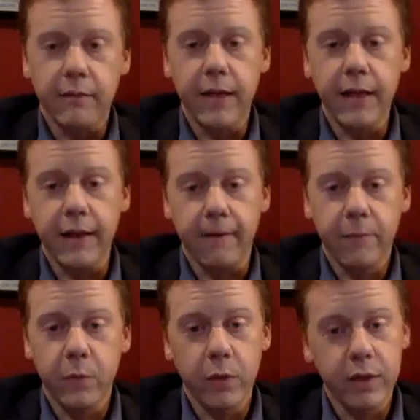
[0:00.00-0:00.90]
Anyhow,
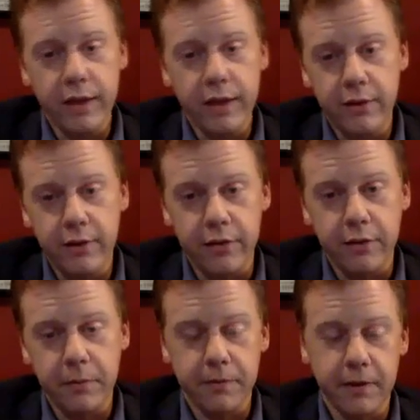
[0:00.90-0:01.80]
with that
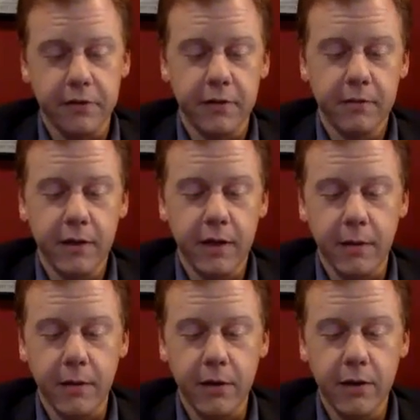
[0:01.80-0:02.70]
introduction, Professor,
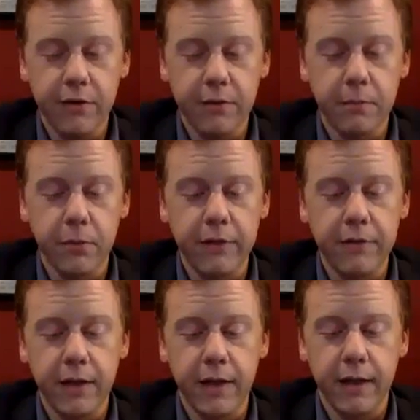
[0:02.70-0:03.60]
can you give us a
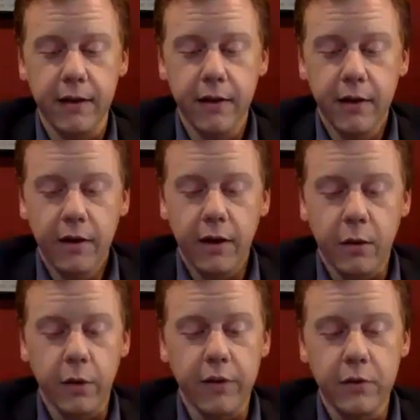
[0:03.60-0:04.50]
brief take on
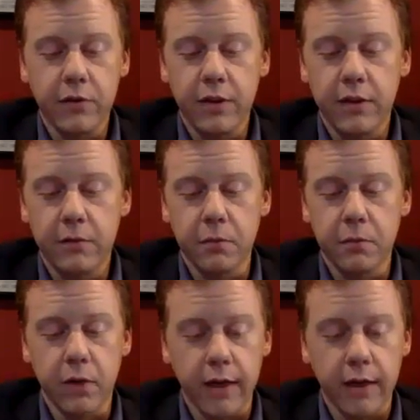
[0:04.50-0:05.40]
what as you see as
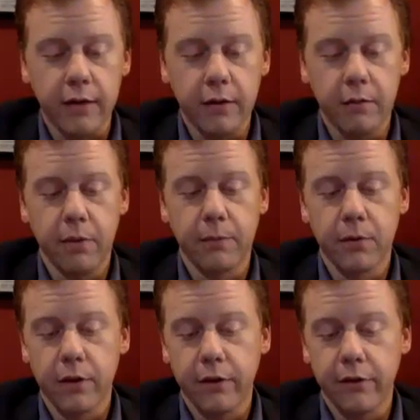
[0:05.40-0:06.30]
broad
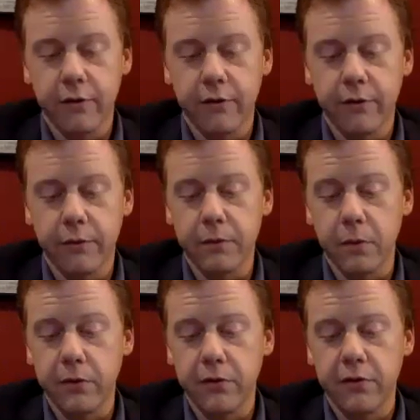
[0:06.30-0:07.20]
liberal and conservative
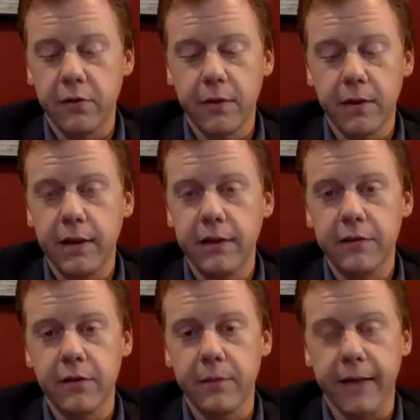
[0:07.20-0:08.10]
approaches to the Middle
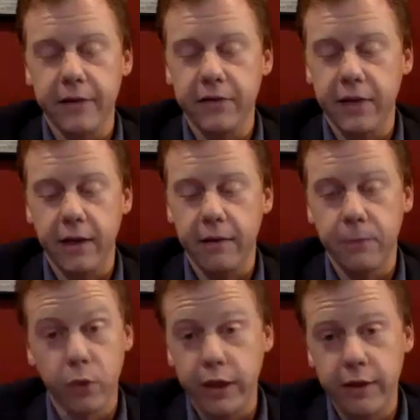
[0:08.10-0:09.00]
East in the past, say,
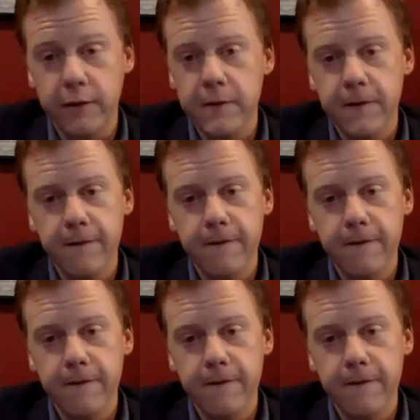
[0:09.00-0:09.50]
40 years?